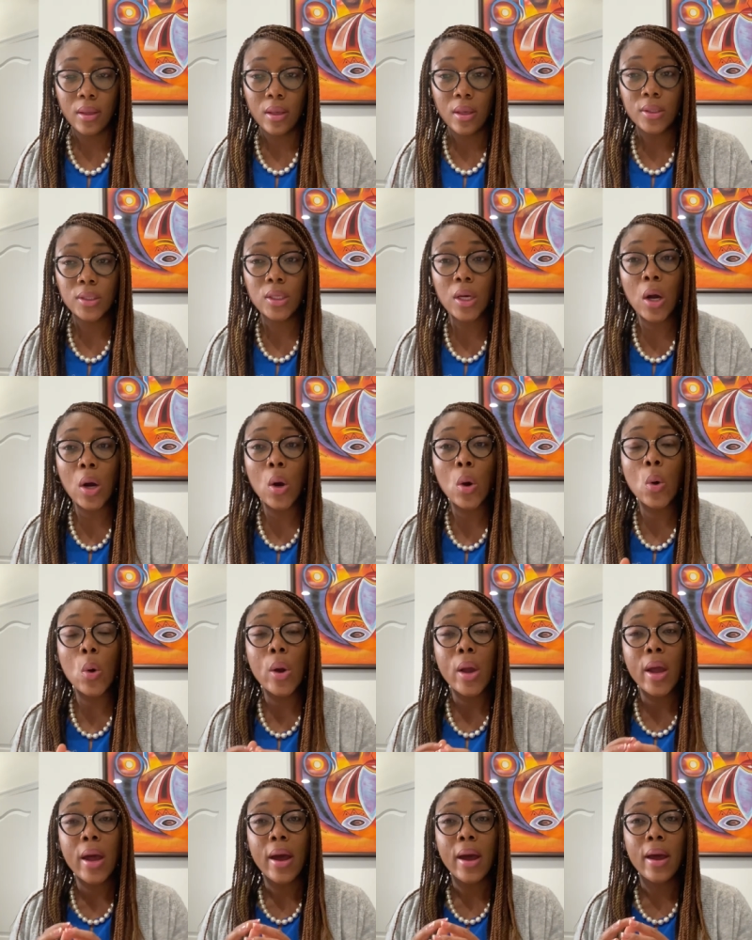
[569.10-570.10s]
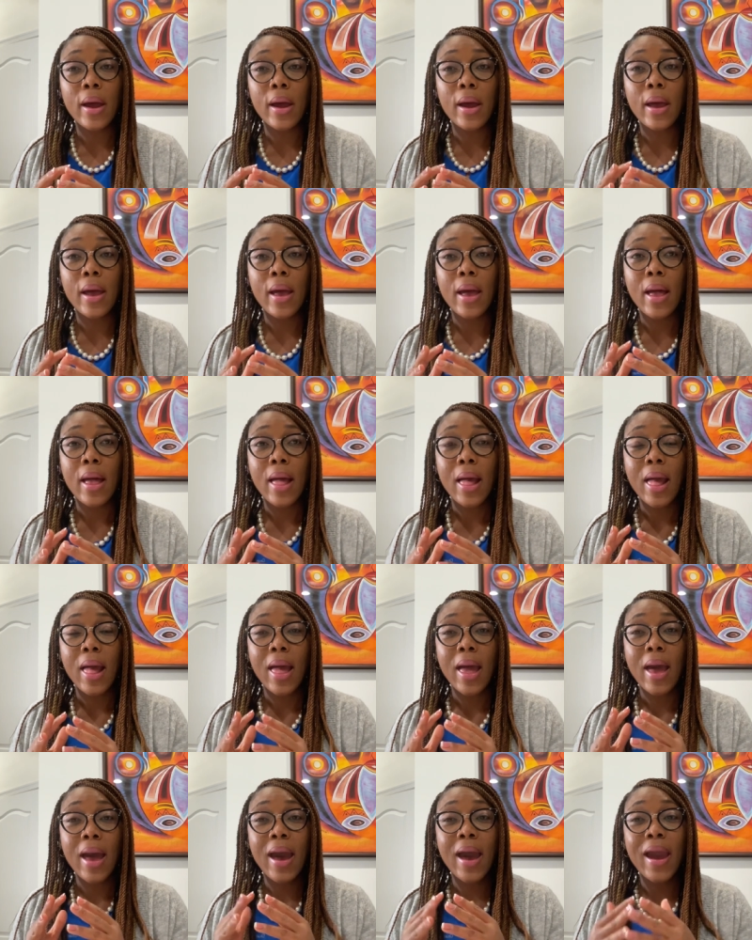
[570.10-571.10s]
So
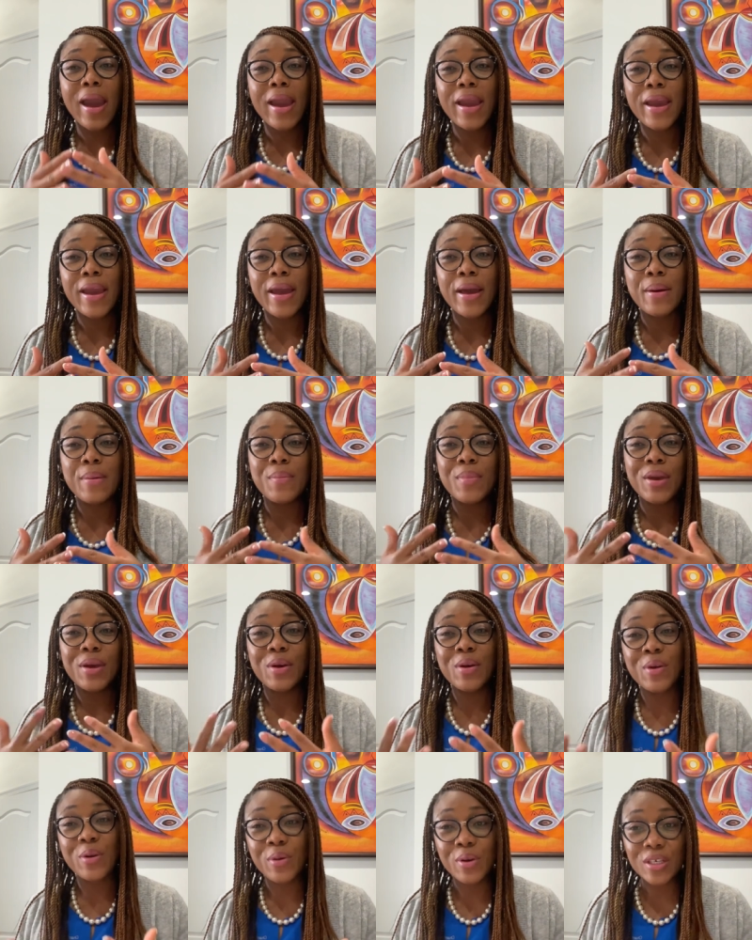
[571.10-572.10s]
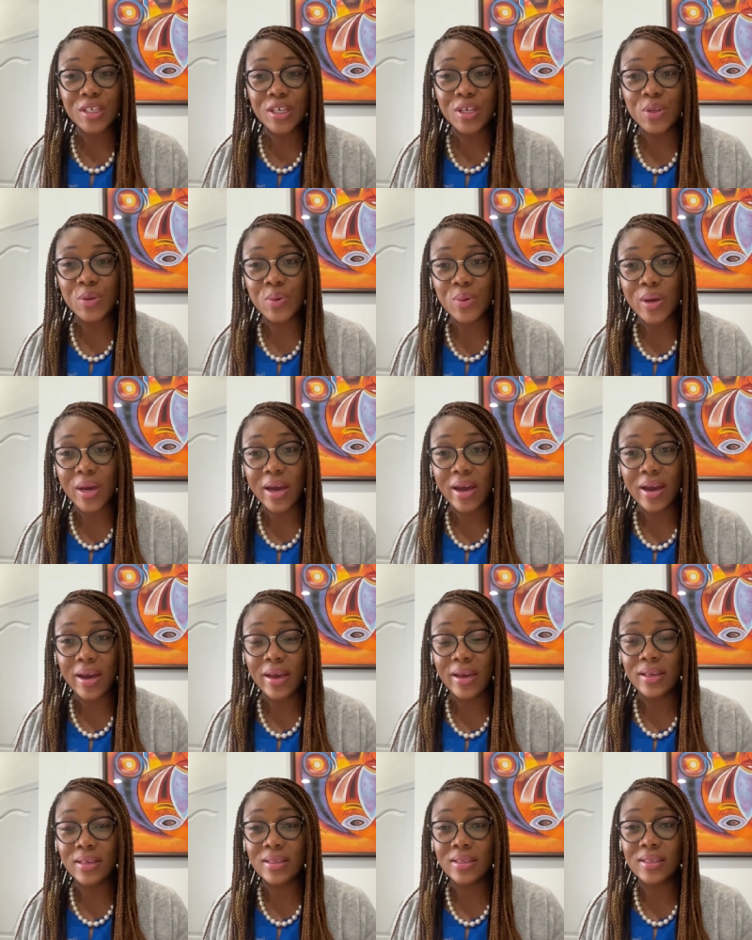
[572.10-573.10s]
I am encouraging you
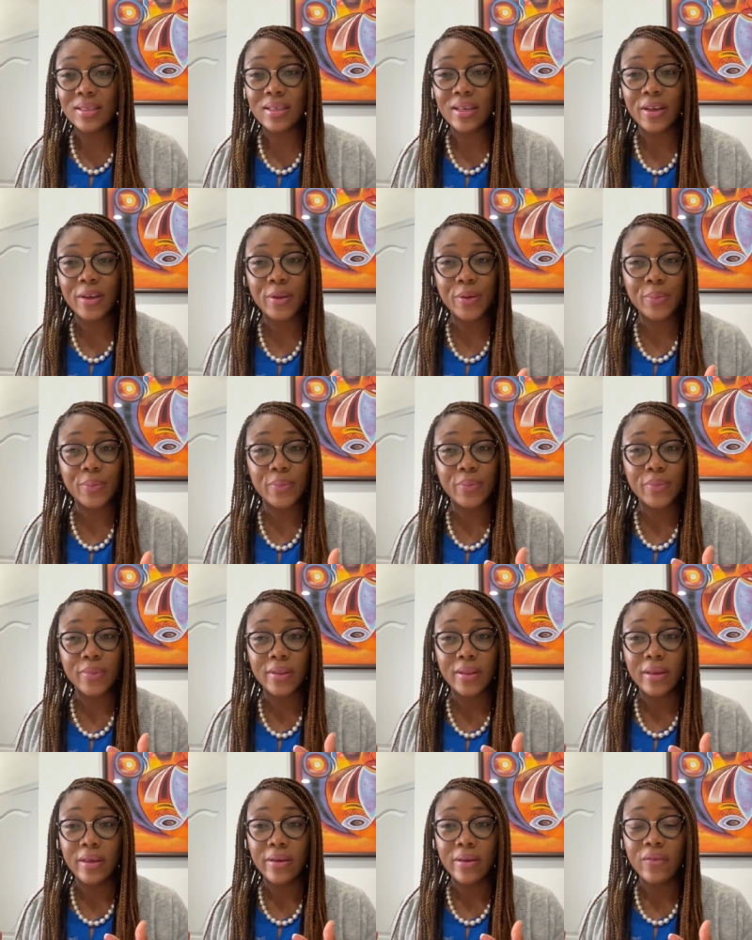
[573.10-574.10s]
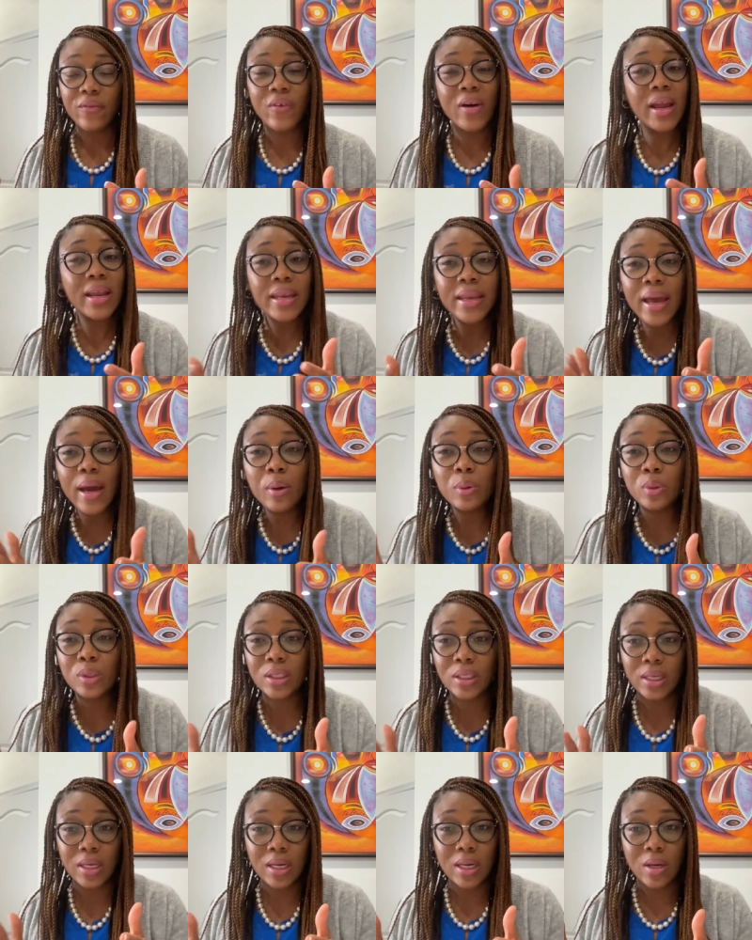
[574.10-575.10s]
guys, find
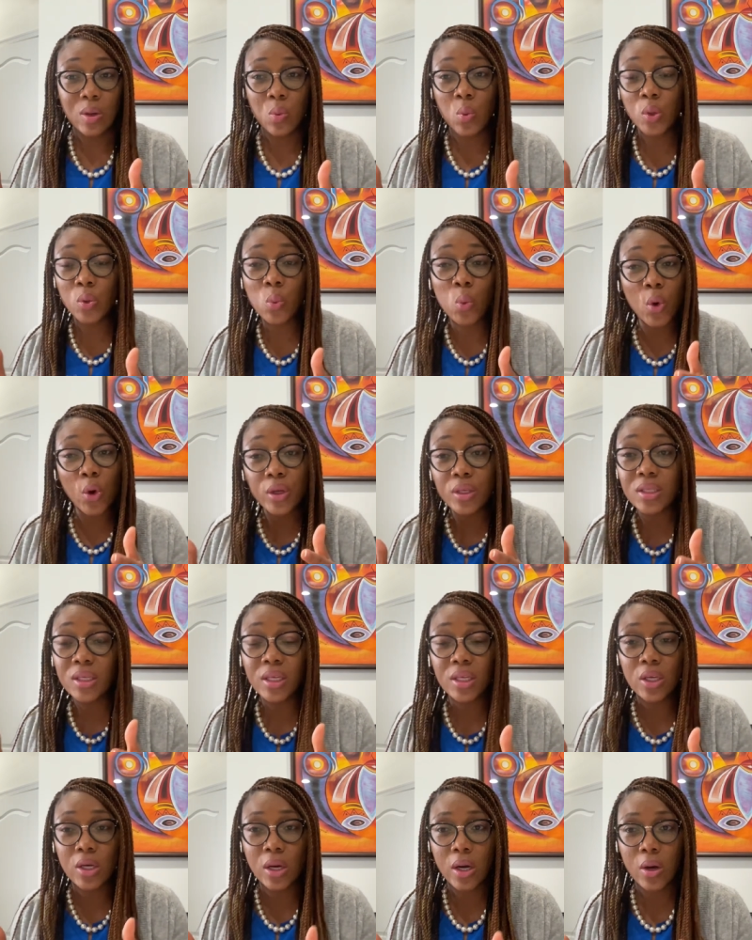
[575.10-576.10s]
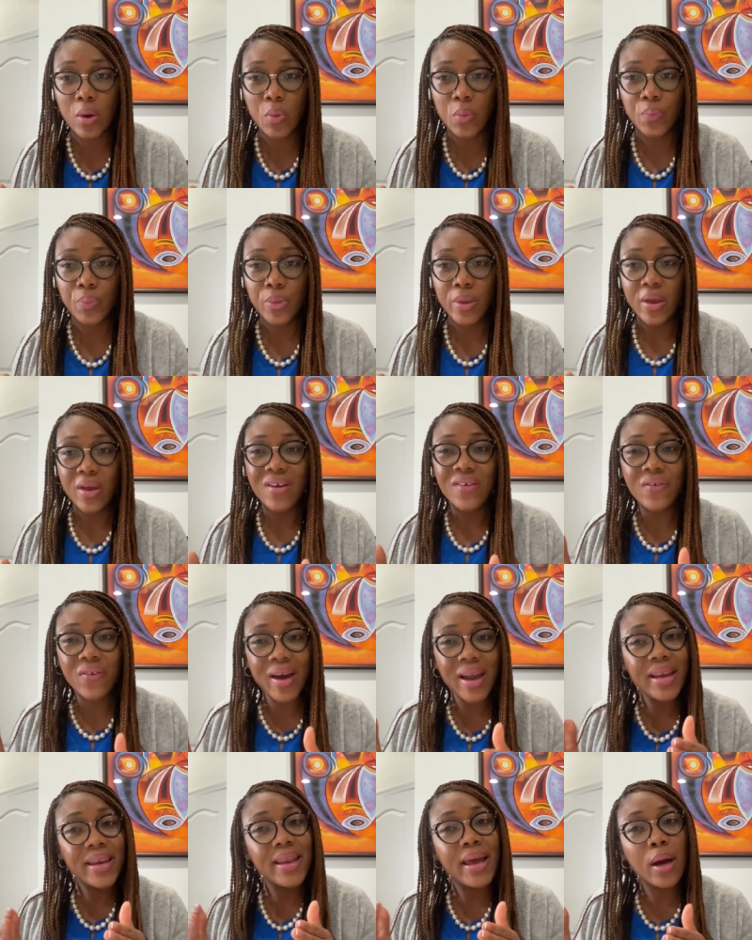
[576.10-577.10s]
out what works in your home.
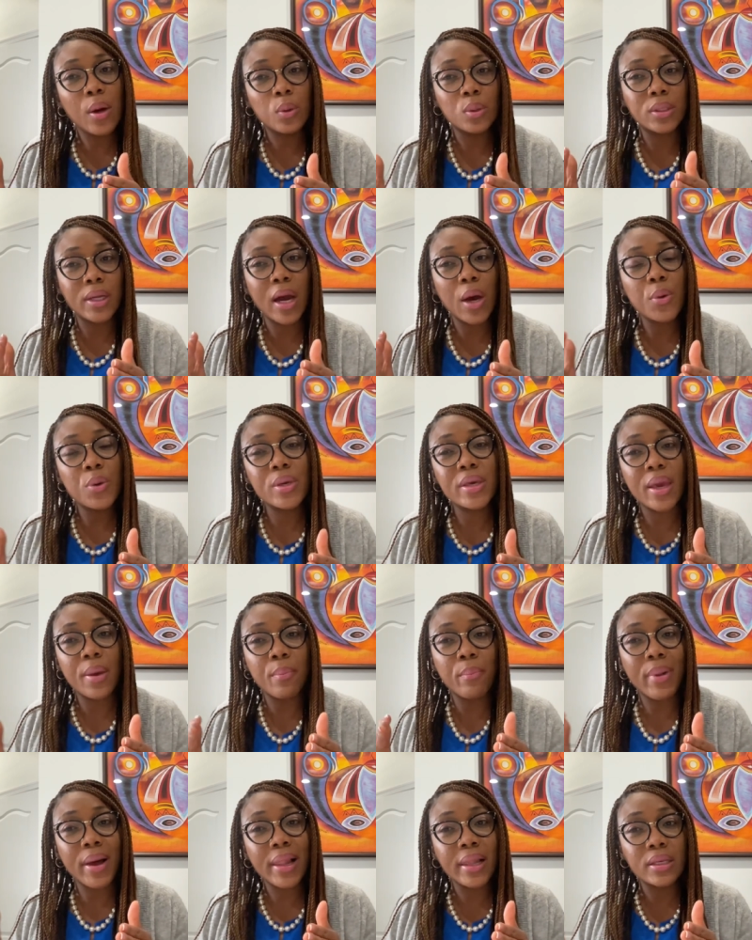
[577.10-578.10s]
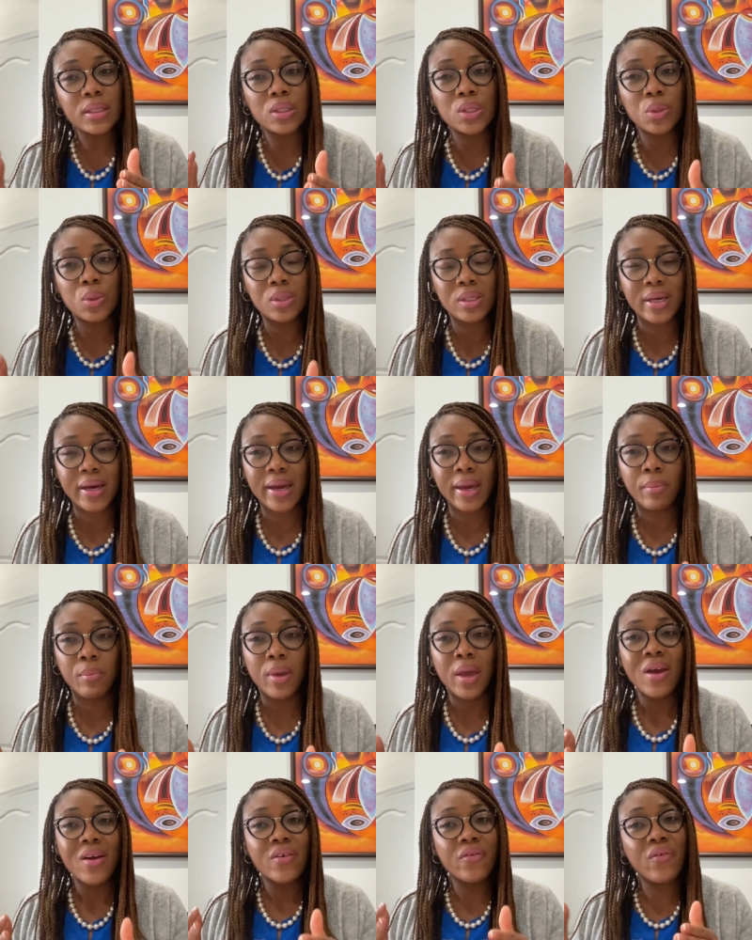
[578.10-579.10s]
Find out how you can balance your time.
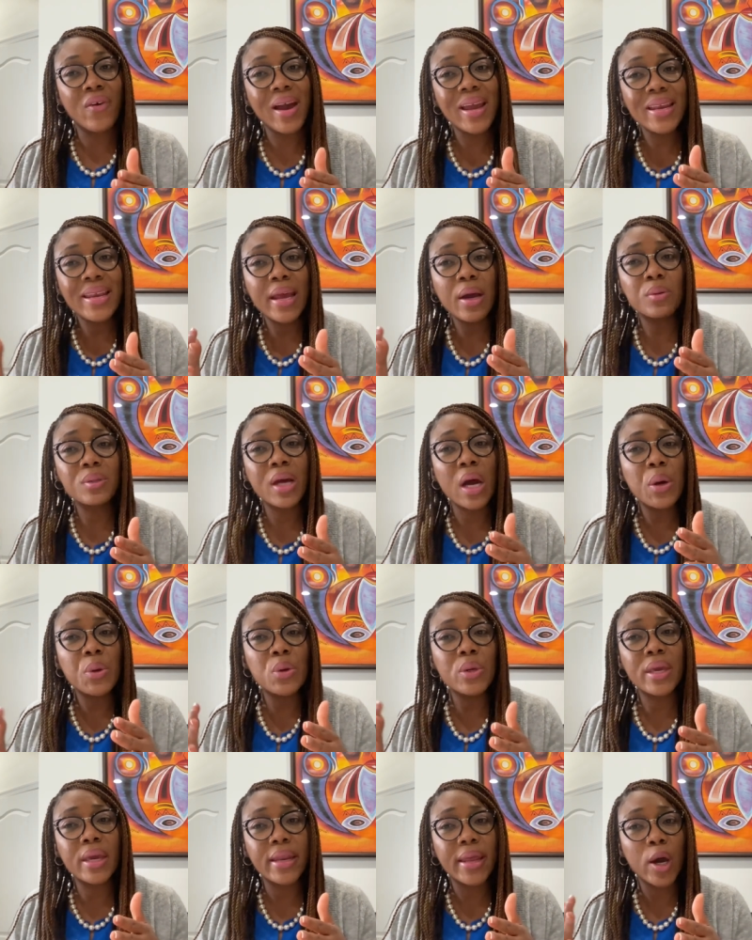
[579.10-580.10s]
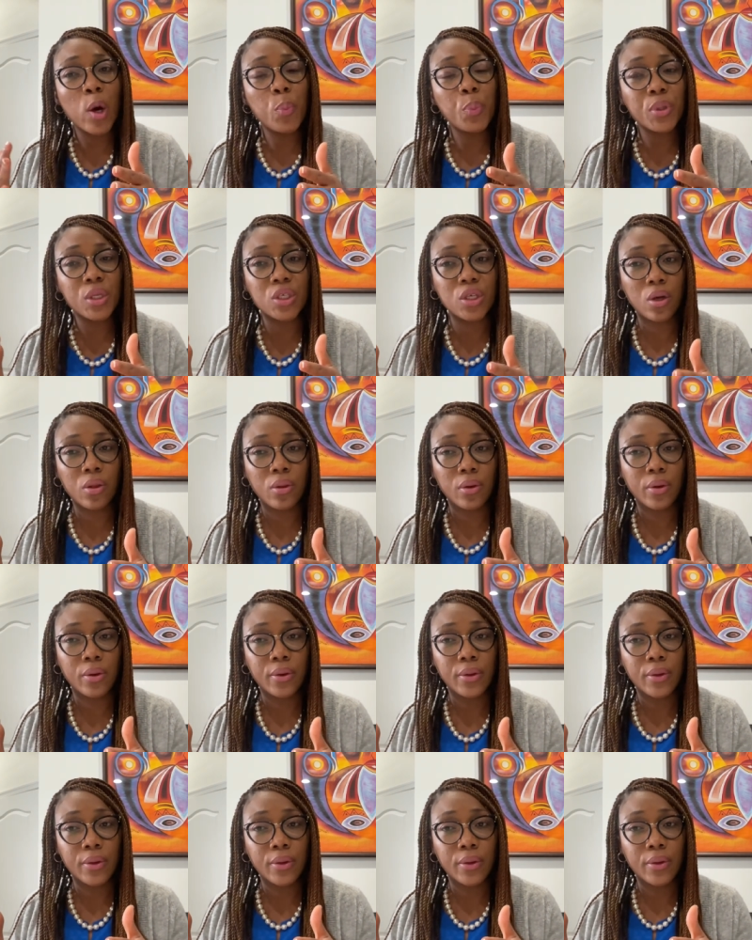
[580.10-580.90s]
Find out how you can help each other.